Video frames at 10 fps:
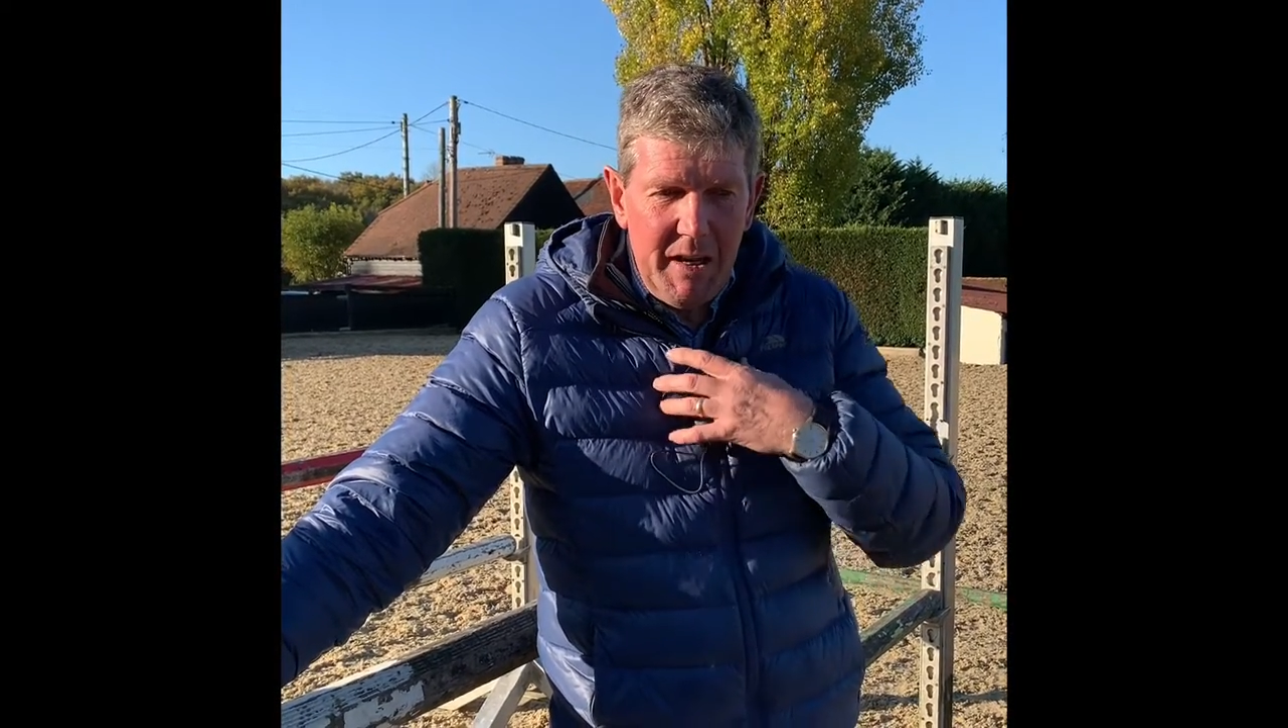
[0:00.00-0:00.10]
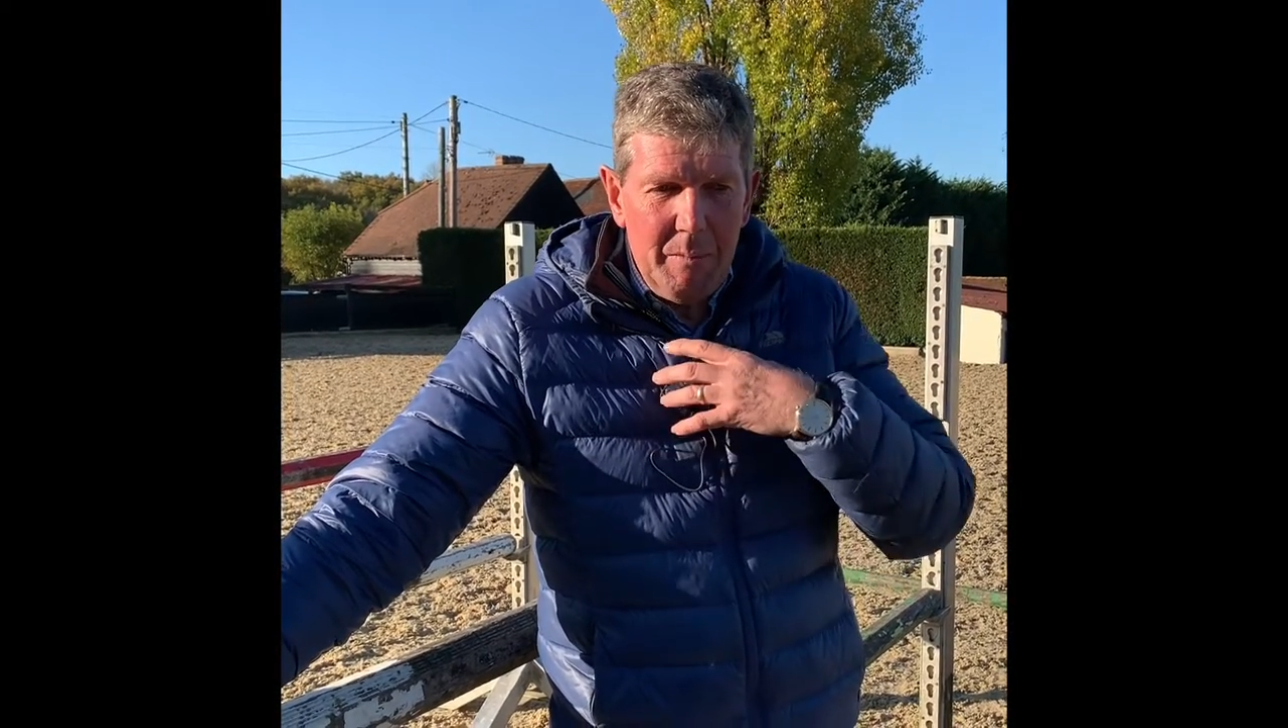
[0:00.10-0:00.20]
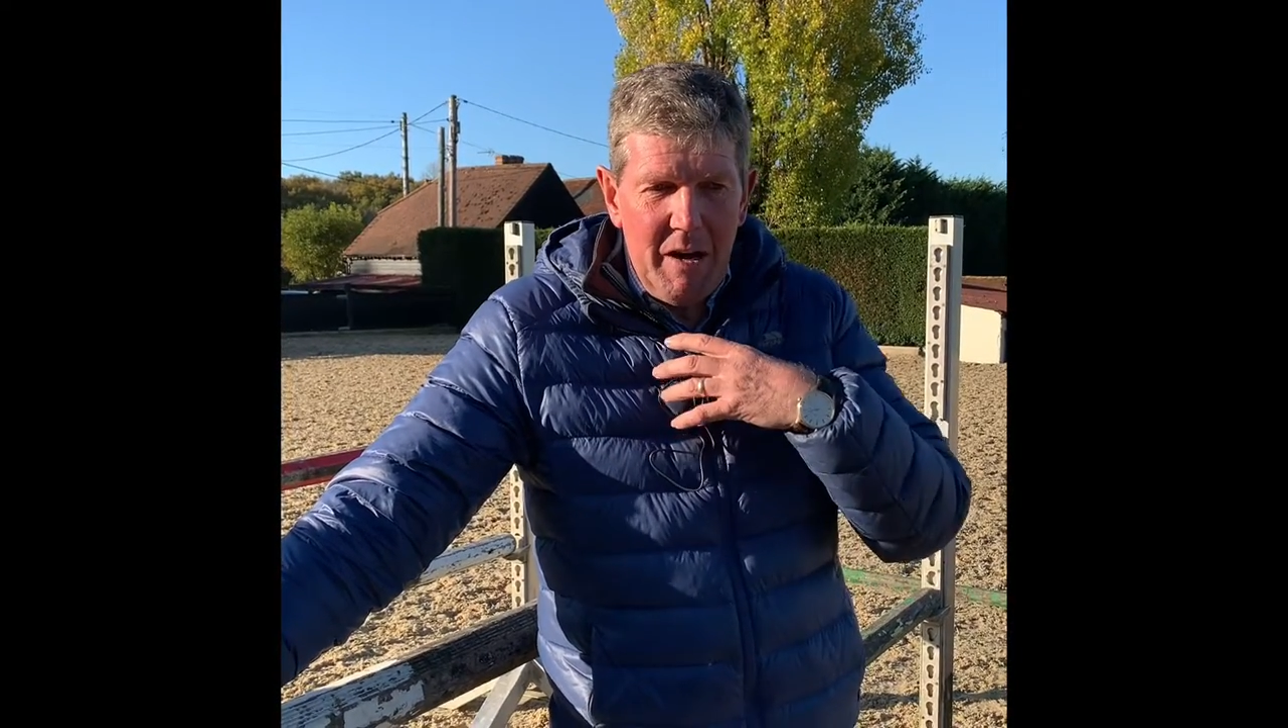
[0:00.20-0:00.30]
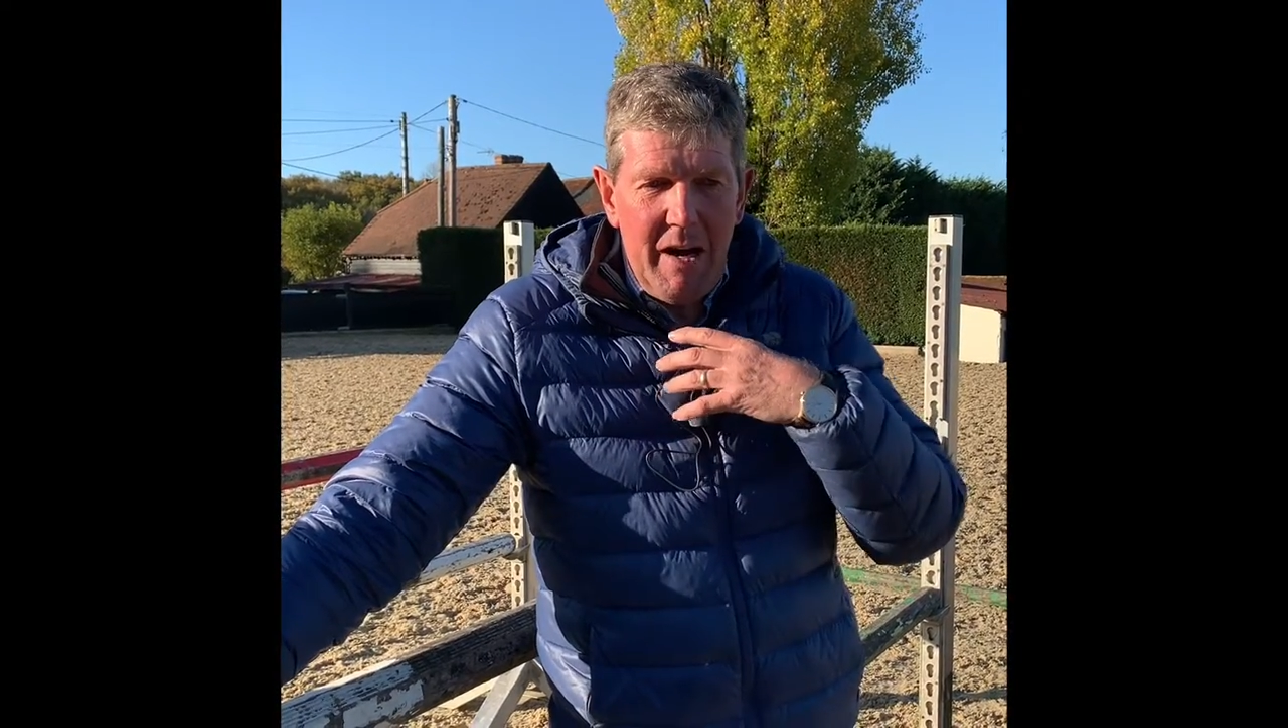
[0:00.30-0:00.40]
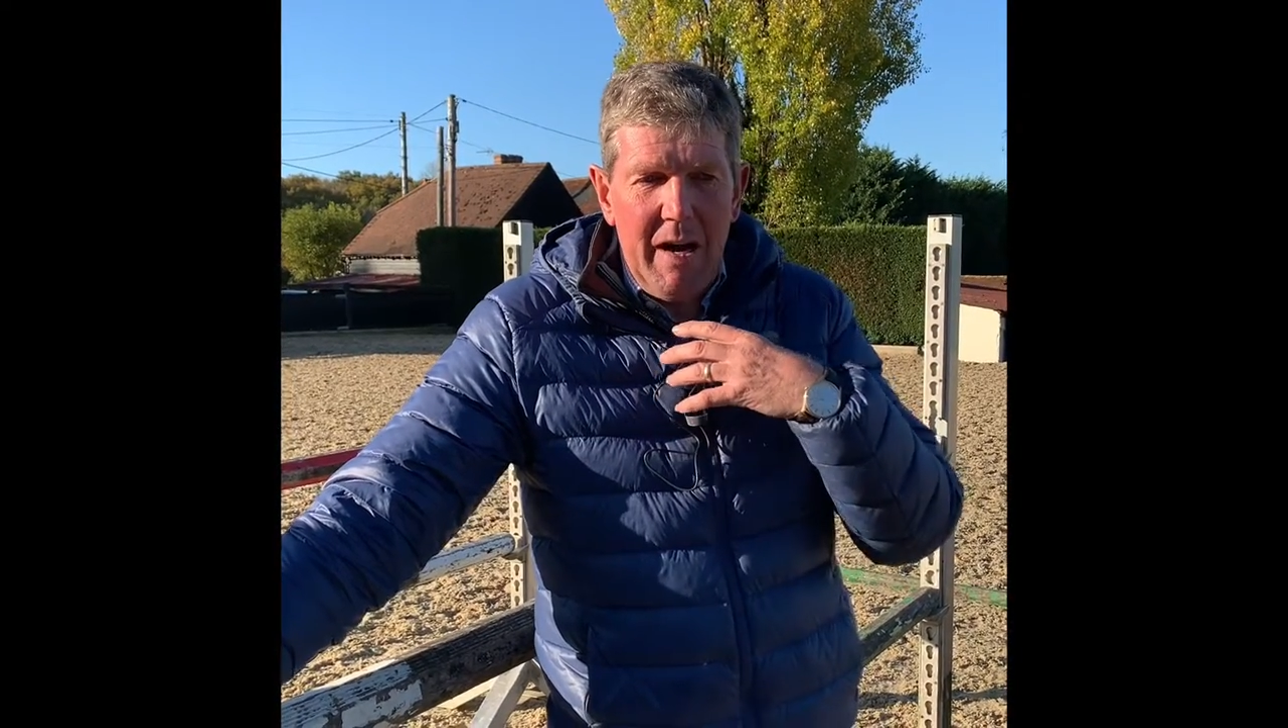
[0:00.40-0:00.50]

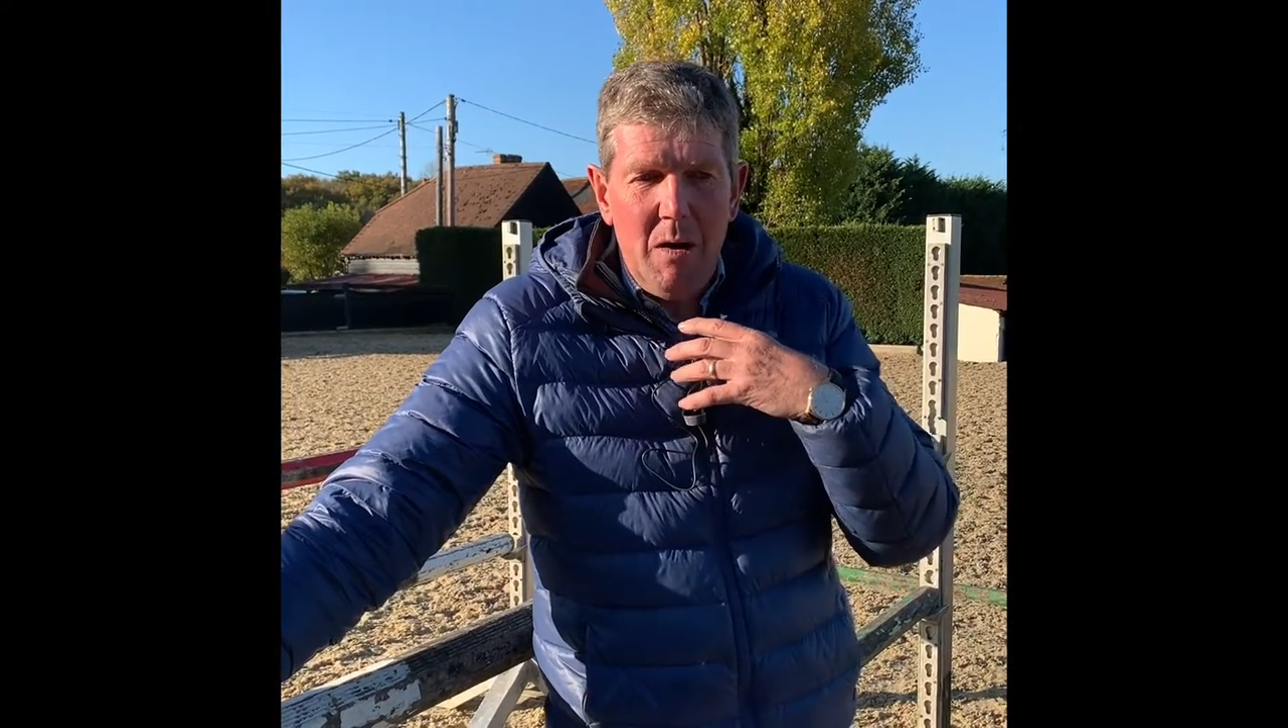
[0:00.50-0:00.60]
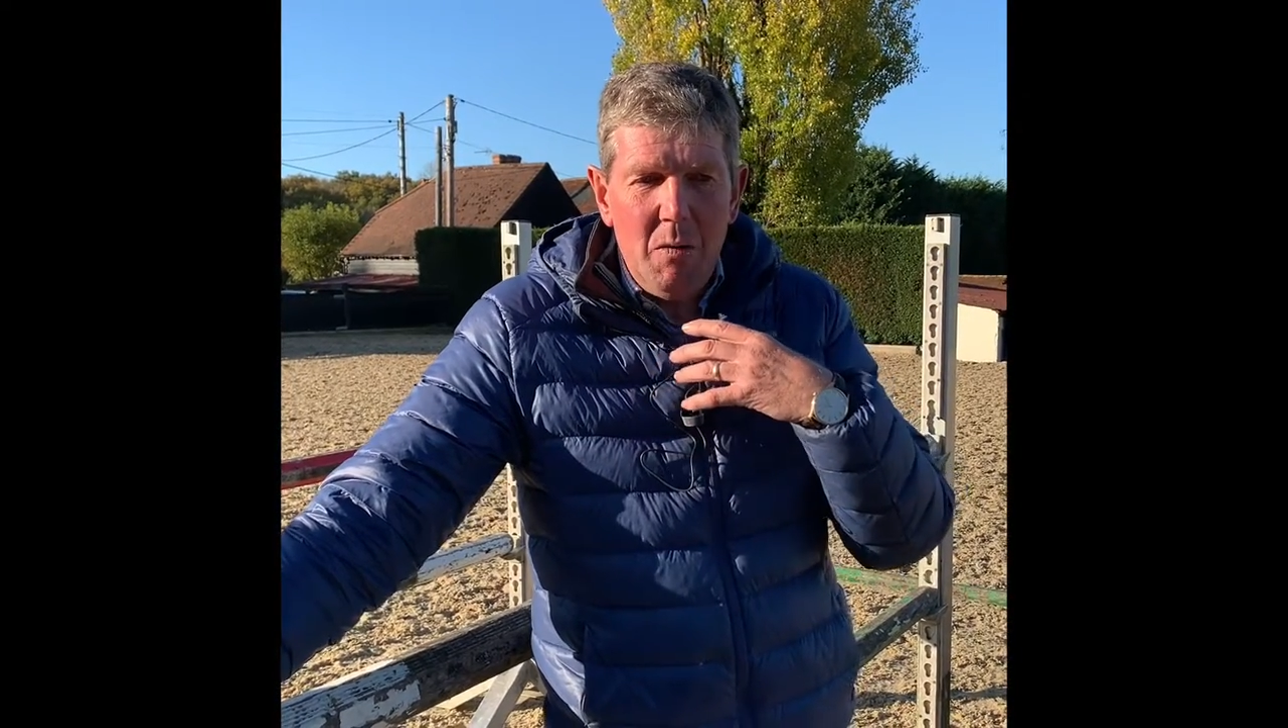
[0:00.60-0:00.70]
about how